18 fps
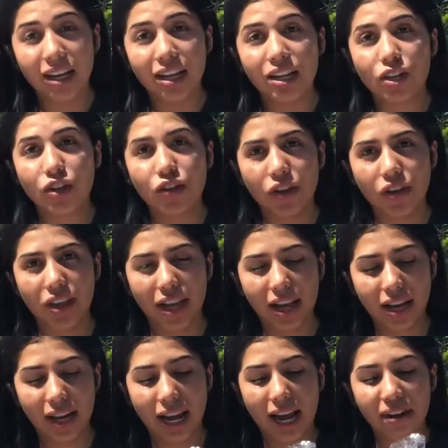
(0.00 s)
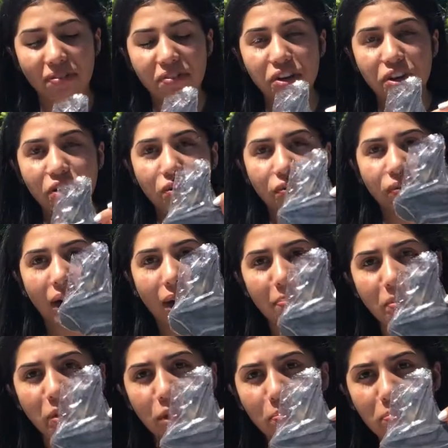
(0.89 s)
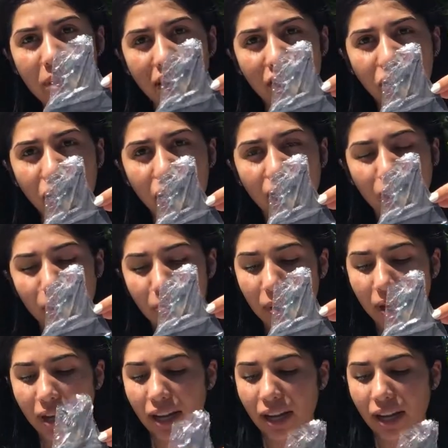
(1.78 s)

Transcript: So then after you've wrapped your picture up,